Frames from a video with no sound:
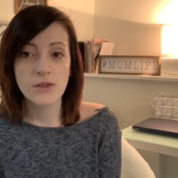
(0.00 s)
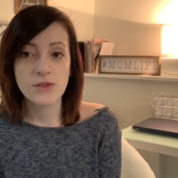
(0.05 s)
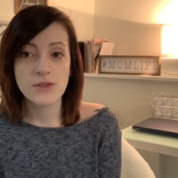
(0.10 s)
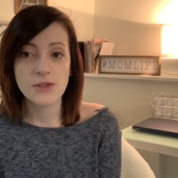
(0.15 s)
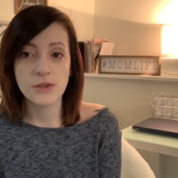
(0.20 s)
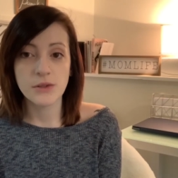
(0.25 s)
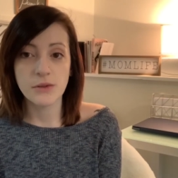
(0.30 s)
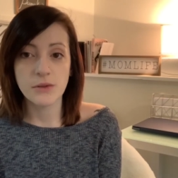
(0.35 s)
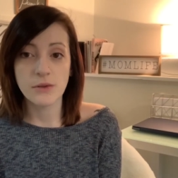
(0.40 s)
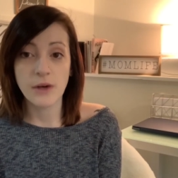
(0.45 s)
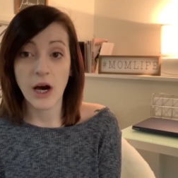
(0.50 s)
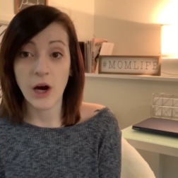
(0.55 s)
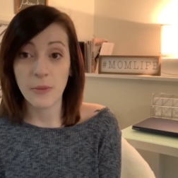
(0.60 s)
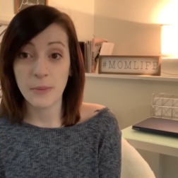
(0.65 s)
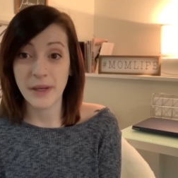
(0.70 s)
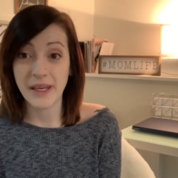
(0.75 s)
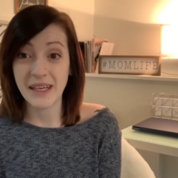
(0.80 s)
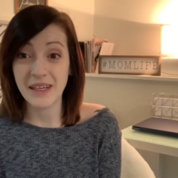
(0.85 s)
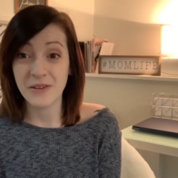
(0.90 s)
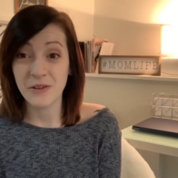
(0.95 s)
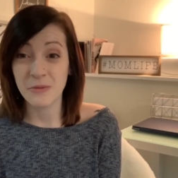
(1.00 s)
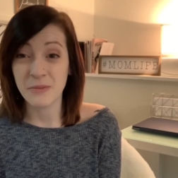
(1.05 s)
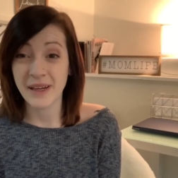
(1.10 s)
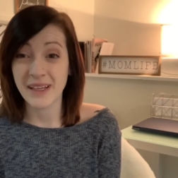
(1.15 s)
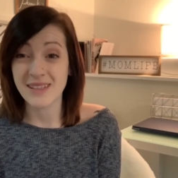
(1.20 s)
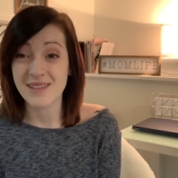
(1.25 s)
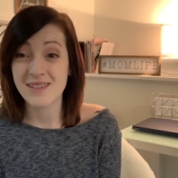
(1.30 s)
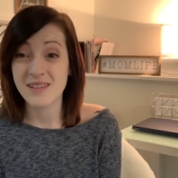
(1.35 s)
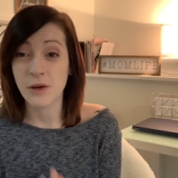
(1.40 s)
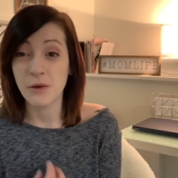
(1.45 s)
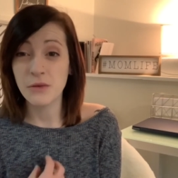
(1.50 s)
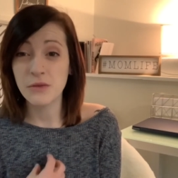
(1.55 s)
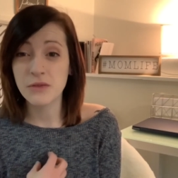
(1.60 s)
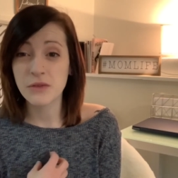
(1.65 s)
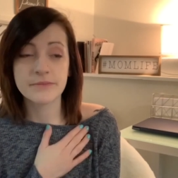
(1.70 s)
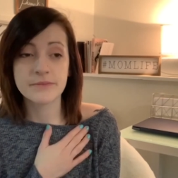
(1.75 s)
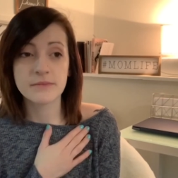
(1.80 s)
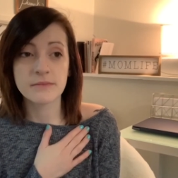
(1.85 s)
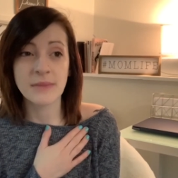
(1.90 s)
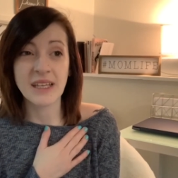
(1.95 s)
to help heal
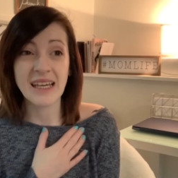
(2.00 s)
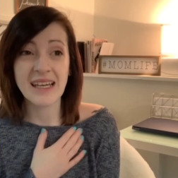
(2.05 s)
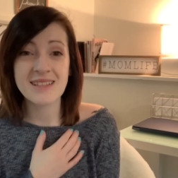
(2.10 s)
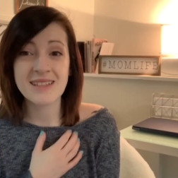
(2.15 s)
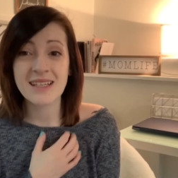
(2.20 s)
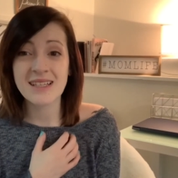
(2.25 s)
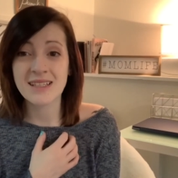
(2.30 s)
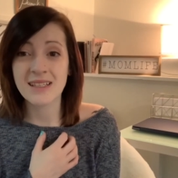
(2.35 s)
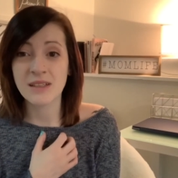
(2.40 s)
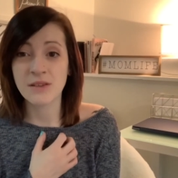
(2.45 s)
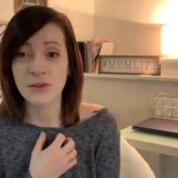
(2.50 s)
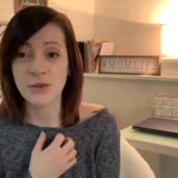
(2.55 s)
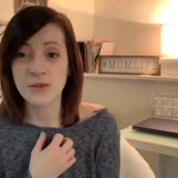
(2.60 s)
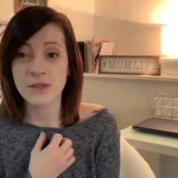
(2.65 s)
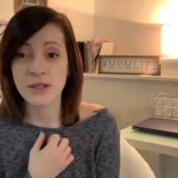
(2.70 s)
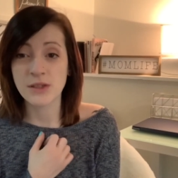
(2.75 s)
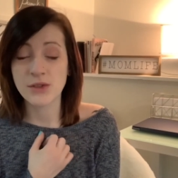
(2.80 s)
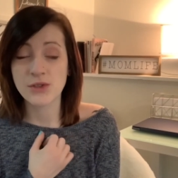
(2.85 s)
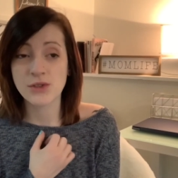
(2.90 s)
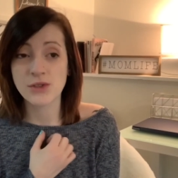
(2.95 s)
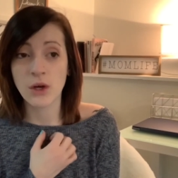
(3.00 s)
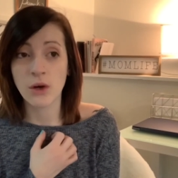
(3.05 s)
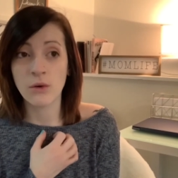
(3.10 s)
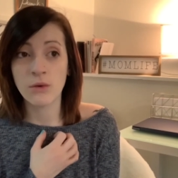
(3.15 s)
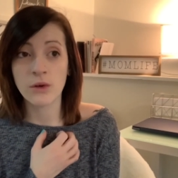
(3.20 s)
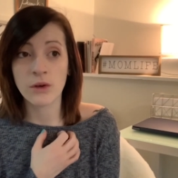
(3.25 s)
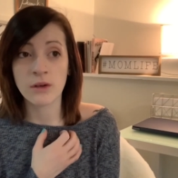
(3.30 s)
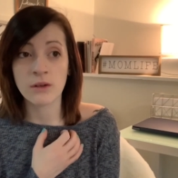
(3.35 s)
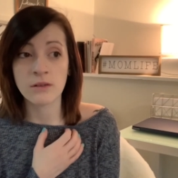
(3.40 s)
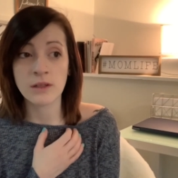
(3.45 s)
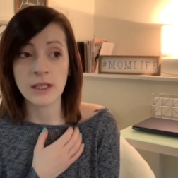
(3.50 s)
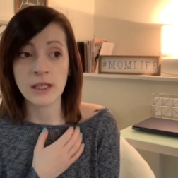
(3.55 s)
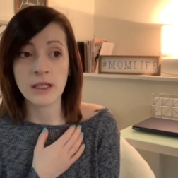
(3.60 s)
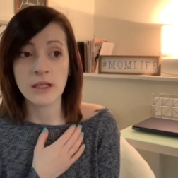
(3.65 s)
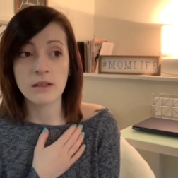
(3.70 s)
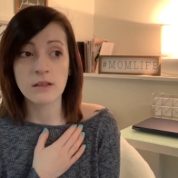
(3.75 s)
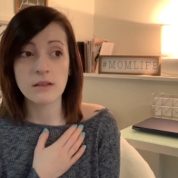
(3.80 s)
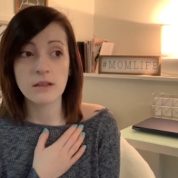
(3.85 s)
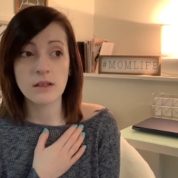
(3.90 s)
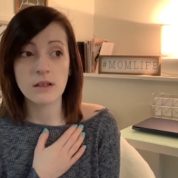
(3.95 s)
myself. Because I did lose it so
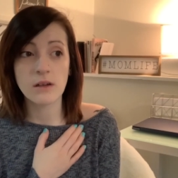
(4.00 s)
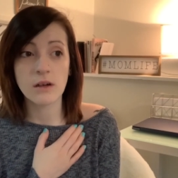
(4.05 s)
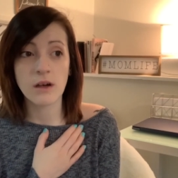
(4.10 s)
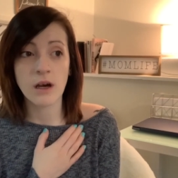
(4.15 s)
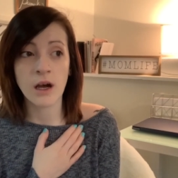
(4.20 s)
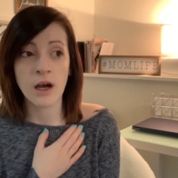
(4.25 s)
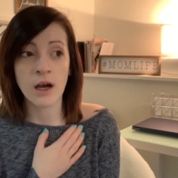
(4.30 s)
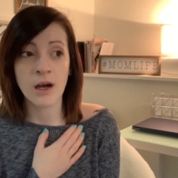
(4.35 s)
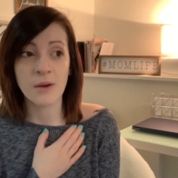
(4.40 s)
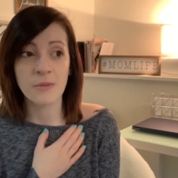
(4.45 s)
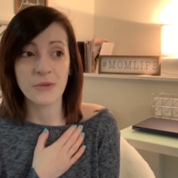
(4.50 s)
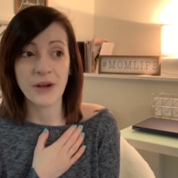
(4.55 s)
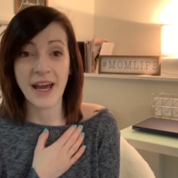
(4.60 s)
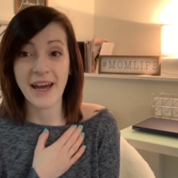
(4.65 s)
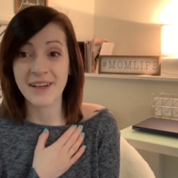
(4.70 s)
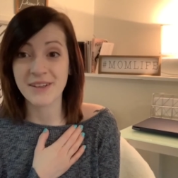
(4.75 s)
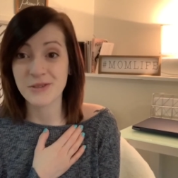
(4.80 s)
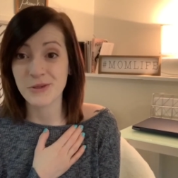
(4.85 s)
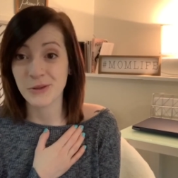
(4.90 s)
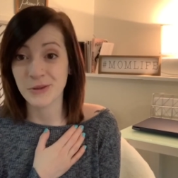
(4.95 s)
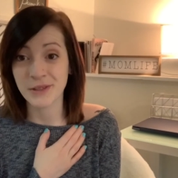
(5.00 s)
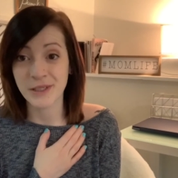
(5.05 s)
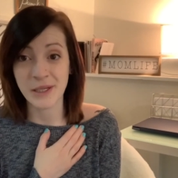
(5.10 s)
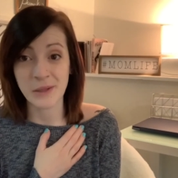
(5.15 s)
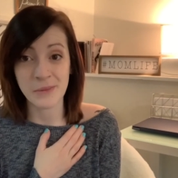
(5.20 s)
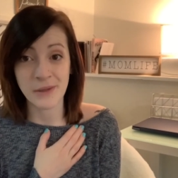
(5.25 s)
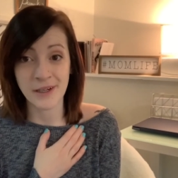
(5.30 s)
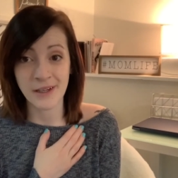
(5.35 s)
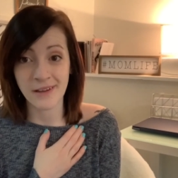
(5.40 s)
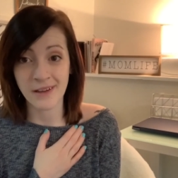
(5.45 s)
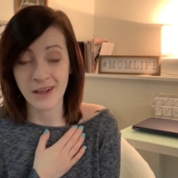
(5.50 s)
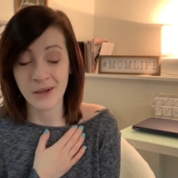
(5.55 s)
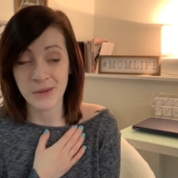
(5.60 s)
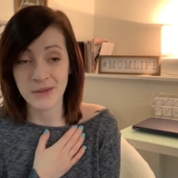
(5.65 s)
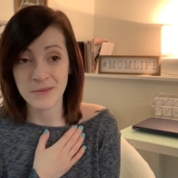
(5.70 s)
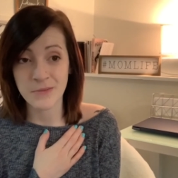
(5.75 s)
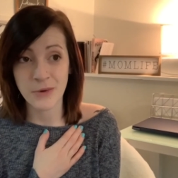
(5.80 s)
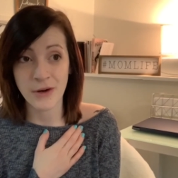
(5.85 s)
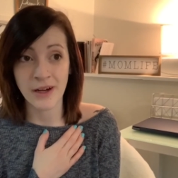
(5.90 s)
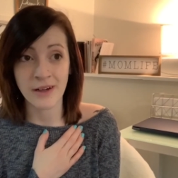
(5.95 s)
early, We hadn't told anybody that I
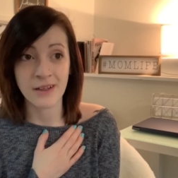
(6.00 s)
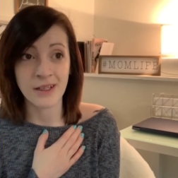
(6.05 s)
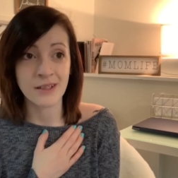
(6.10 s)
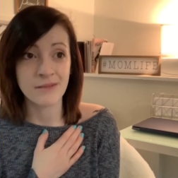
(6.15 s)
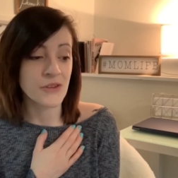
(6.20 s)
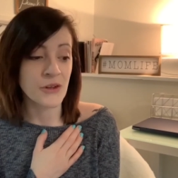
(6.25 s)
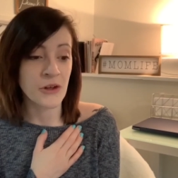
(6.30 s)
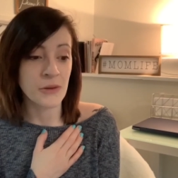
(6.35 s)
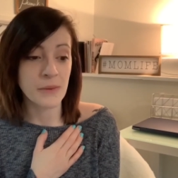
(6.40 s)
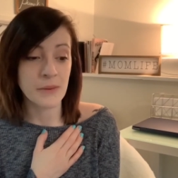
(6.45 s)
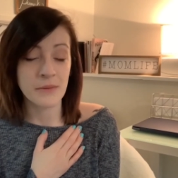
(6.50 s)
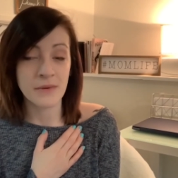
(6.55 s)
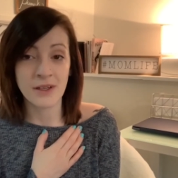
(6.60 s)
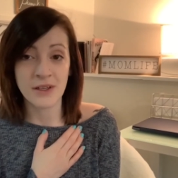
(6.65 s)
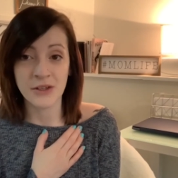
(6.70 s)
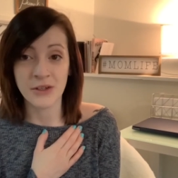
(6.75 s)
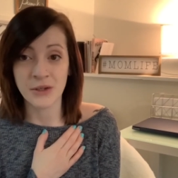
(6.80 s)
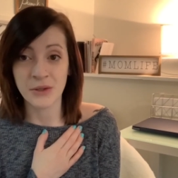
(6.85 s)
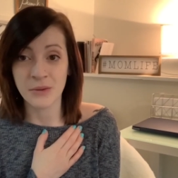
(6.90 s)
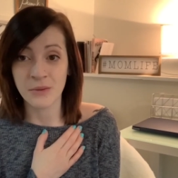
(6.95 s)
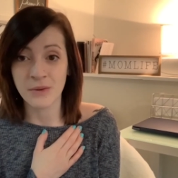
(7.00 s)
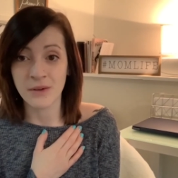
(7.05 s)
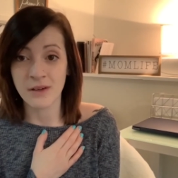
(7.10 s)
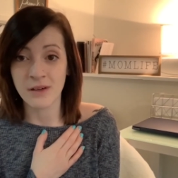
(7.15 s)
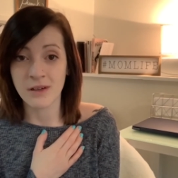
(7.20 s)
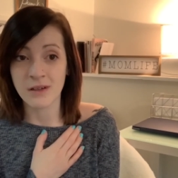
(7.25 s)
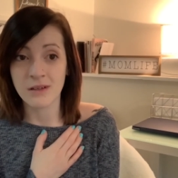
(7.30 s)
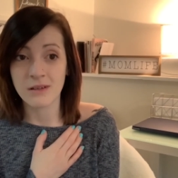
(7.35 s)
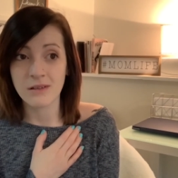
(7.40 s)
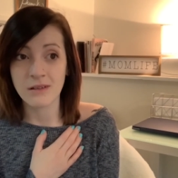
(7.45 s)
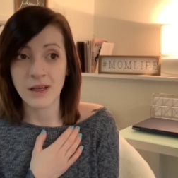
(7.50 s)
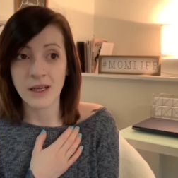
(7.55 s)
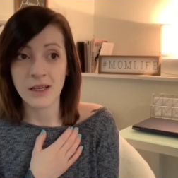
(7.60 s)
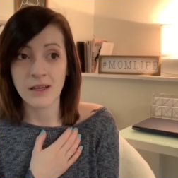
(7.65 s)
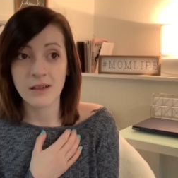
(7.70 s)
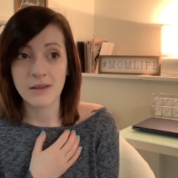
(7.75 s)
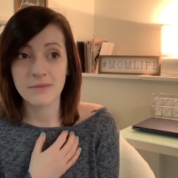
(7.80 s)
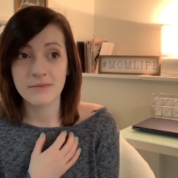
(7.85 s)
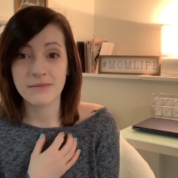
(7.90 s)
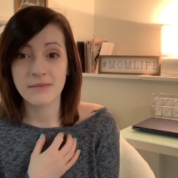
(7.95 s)
was pregnant. The only people that knew were
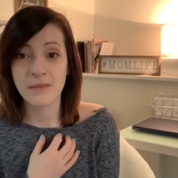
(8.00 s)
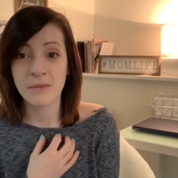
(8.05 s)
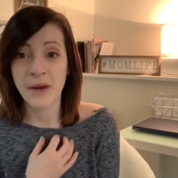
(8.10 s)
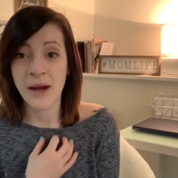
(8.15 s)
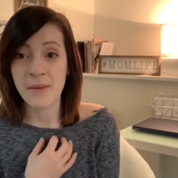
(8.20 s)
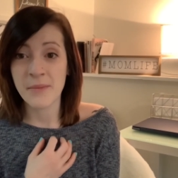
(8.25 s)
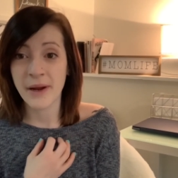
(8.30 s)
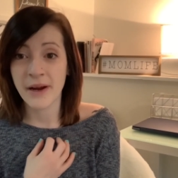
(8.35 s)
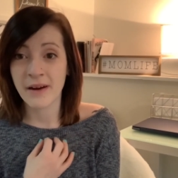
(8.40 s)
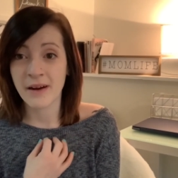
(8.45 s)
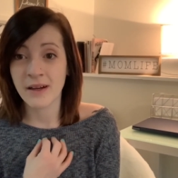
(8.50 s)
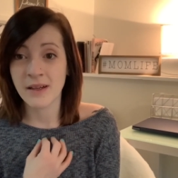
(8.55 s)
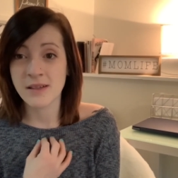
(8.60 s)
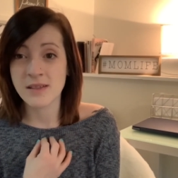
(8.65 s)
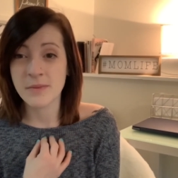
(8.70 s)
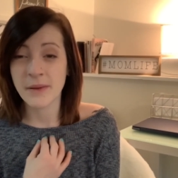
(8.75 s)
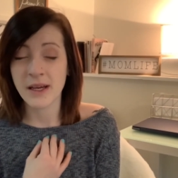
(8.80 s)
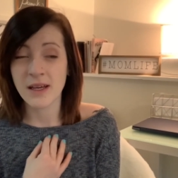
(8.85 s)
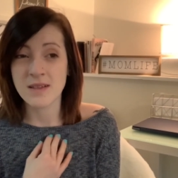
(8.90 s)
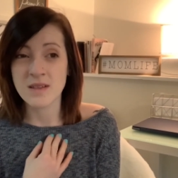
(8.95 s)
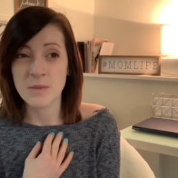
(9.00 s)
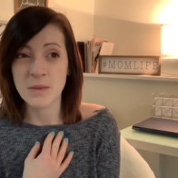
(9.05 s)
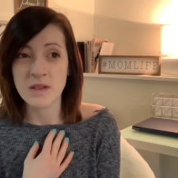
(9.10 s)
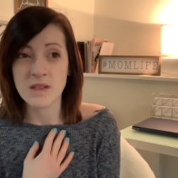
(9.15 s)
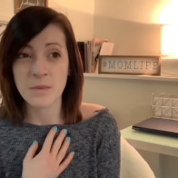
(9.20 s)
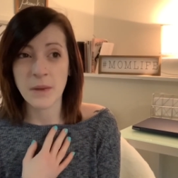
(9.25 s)
like my parents, my husband's